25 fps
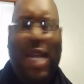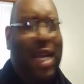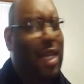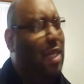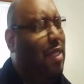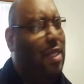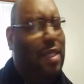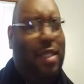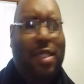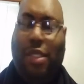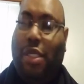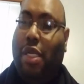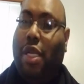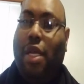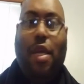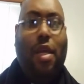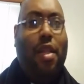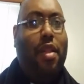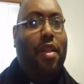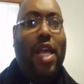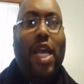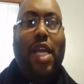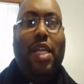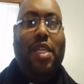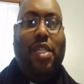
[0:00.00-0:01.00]
yes,
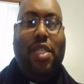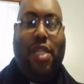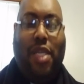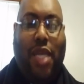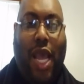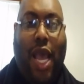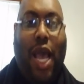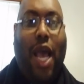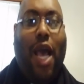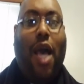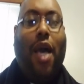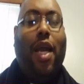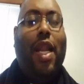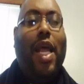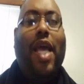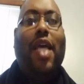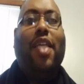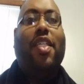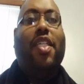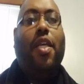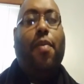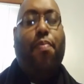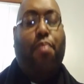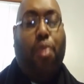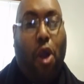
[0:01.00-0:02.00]
that child
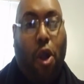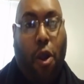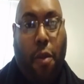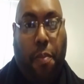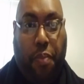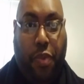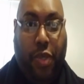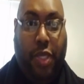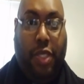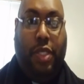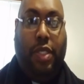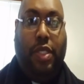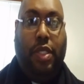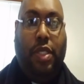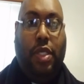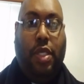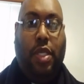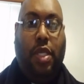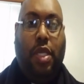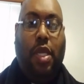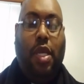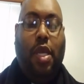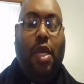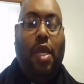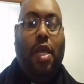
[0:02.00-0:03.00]
has a
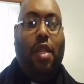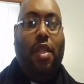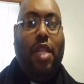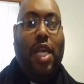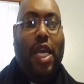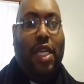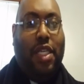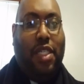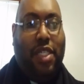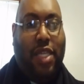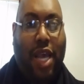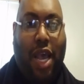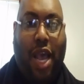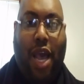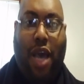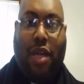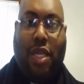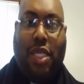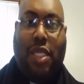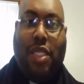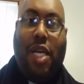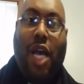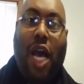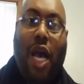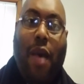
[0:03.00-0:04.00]
purpose. That
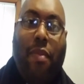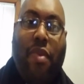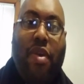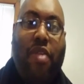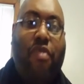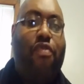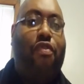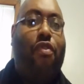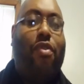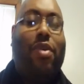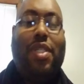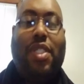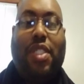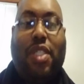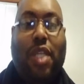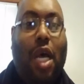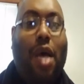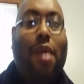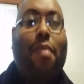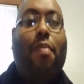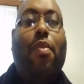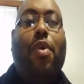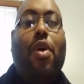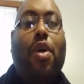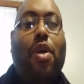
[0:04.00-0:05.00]
child is coming for
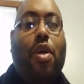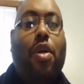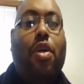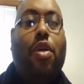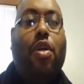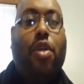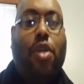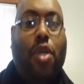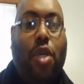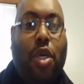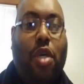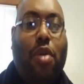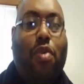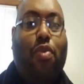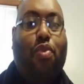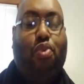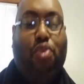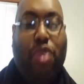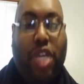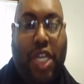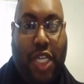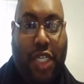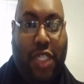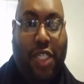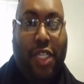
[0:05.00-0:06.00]
some good
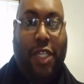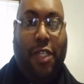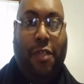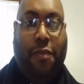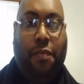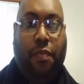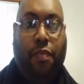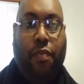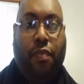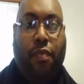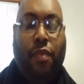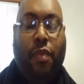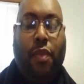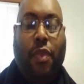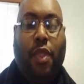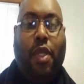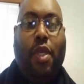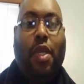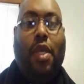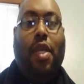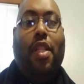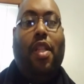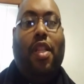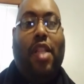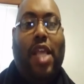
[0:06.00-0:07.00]
reason.
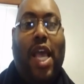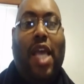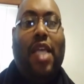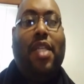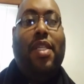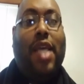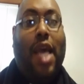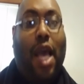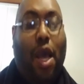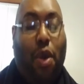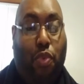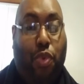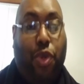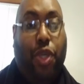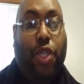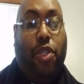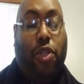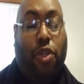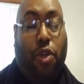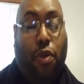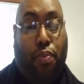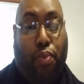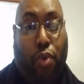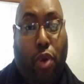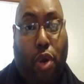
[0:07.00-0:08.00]
That's how we
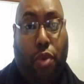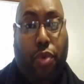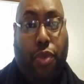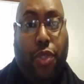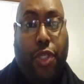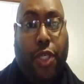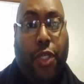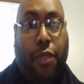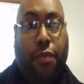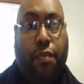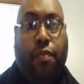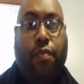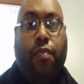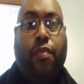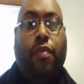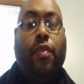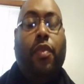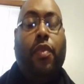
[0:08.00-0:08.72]
should approach it.